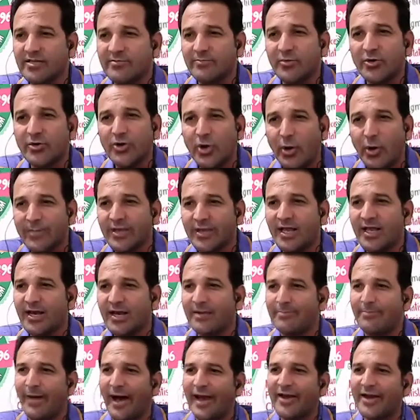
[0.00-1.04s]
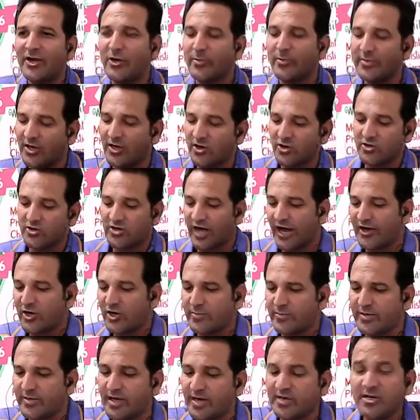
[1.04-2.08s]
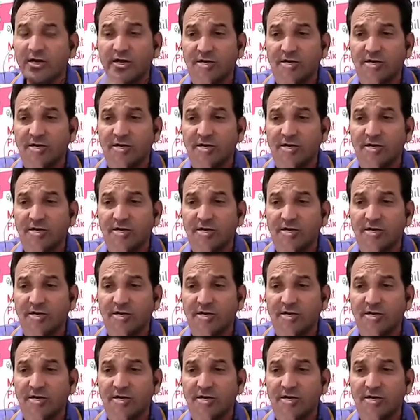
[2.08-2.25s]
monomial, binomial, or trinomial.